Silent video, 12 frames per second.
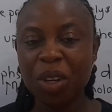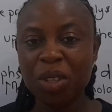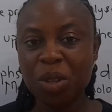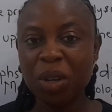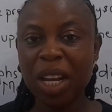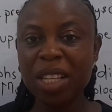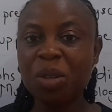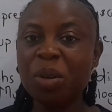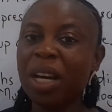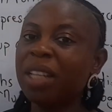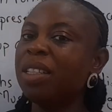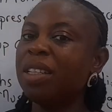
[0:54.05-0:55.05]
So let's
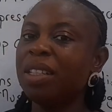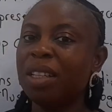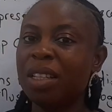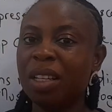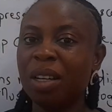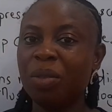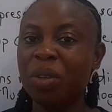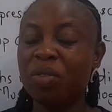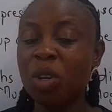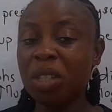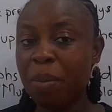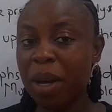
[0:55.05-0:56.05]
look at we've
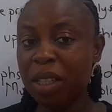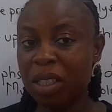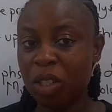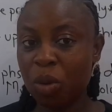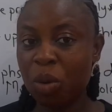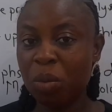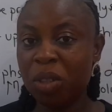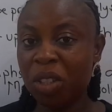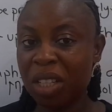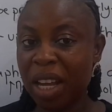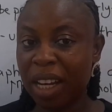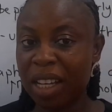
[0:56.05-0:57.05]
talked about the scope,
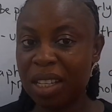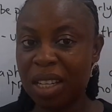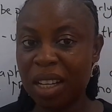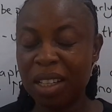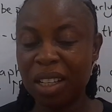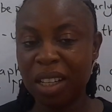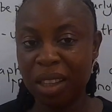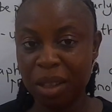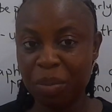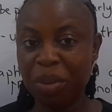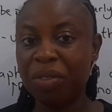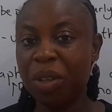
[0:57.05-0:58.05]
just like I said in the
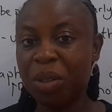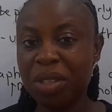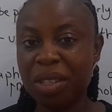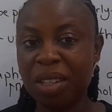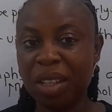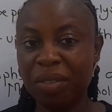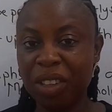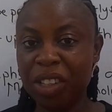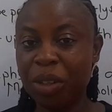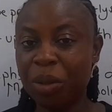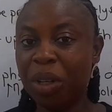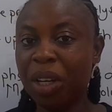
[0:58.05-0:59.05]
previous
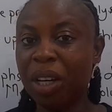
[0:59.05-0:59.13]
video